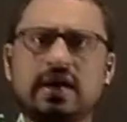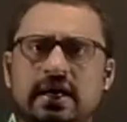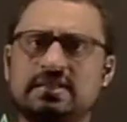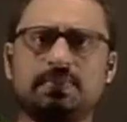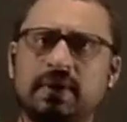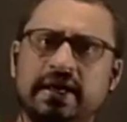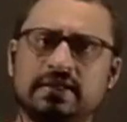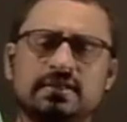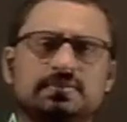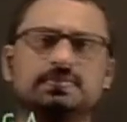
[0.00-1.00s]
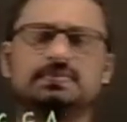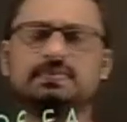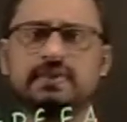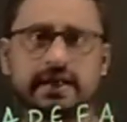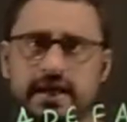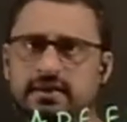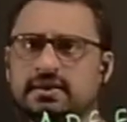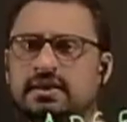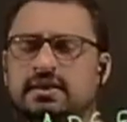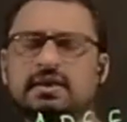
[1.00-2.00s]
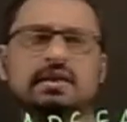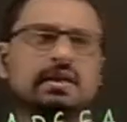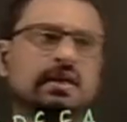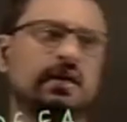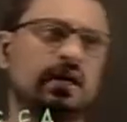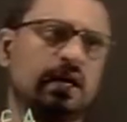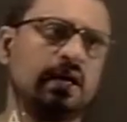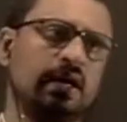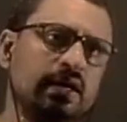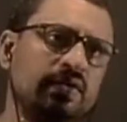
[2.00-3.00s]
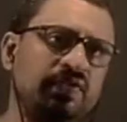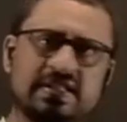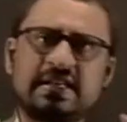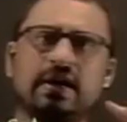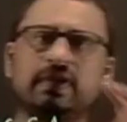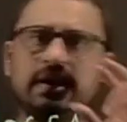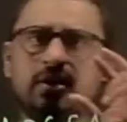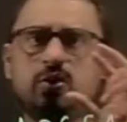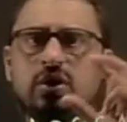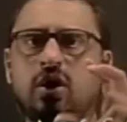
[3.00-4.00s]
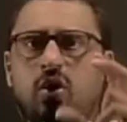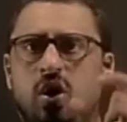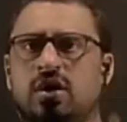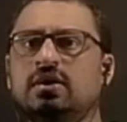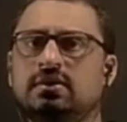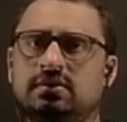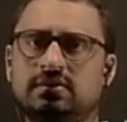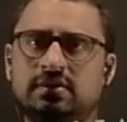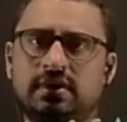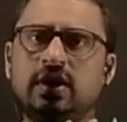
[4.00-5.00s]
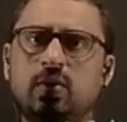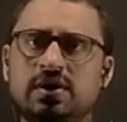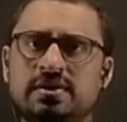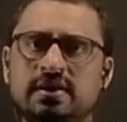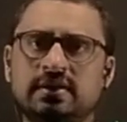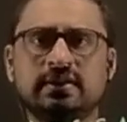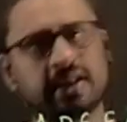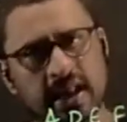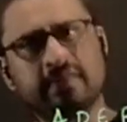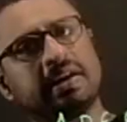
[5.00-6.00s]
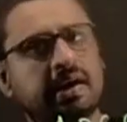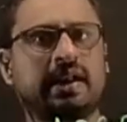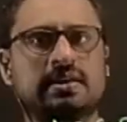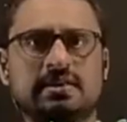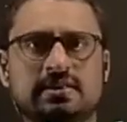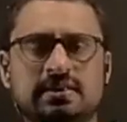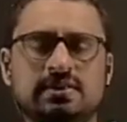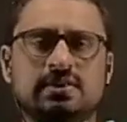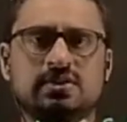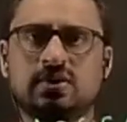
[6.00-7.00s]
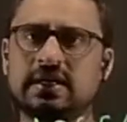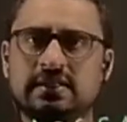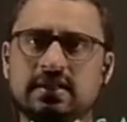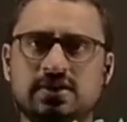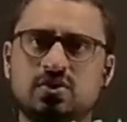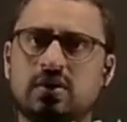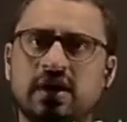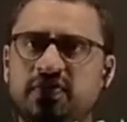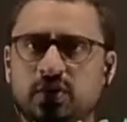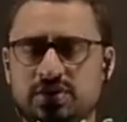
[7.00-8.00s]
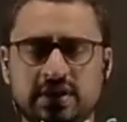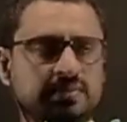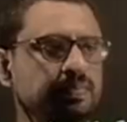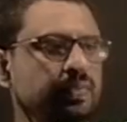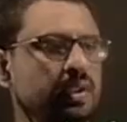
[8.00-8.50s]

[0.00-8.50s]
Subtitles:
Okay, let's apply it. Again, first I will give you a wrong equation, then I will correct it so that there is no confusion.